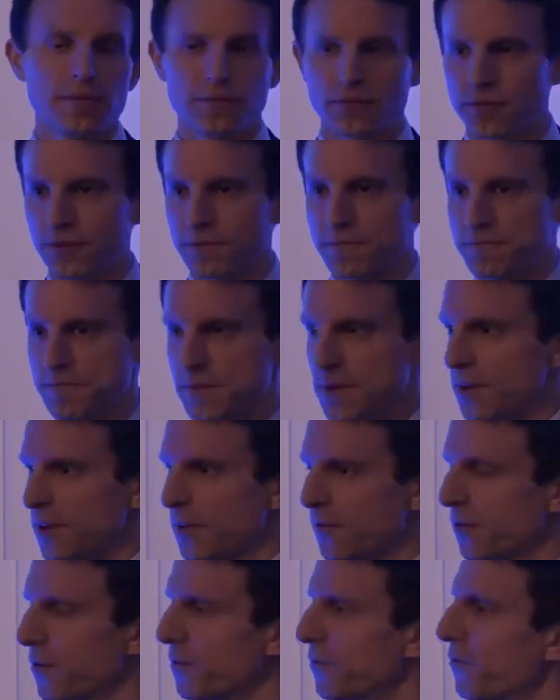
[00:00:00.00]
up from
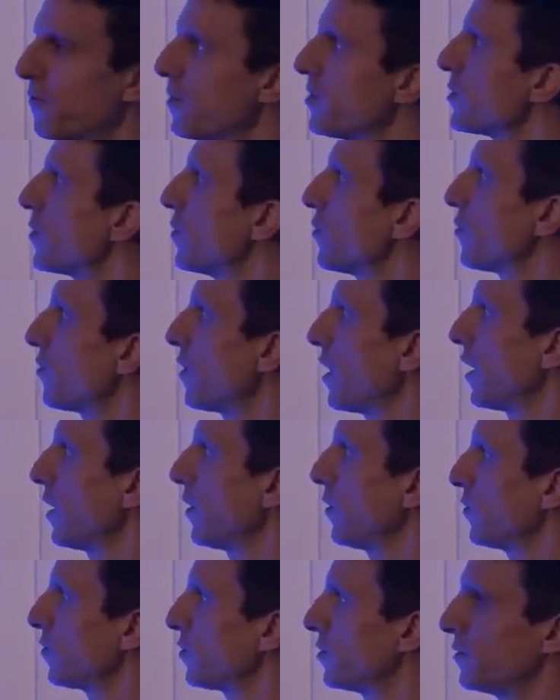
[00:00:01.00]
physical
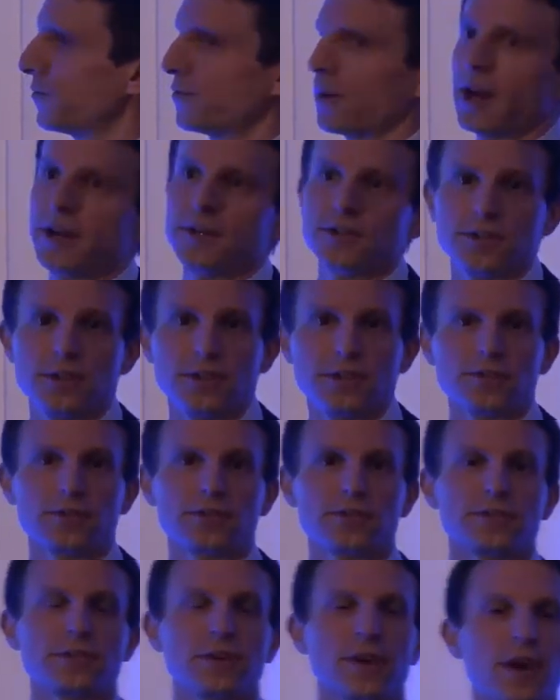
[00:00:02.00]
things,
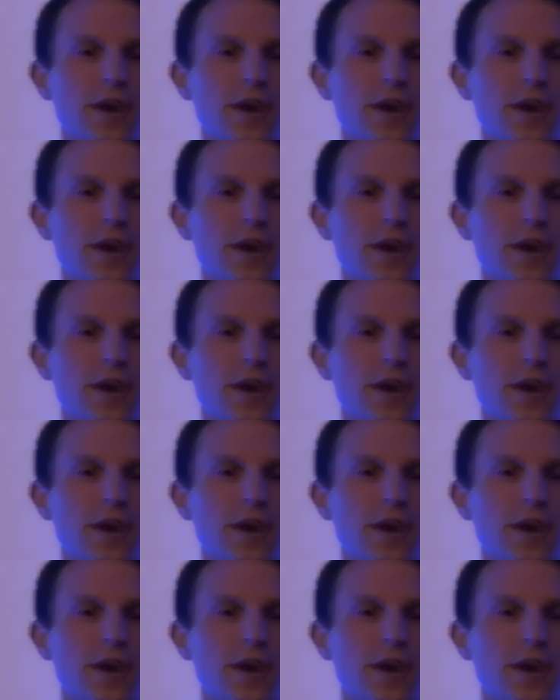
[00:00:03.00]
devices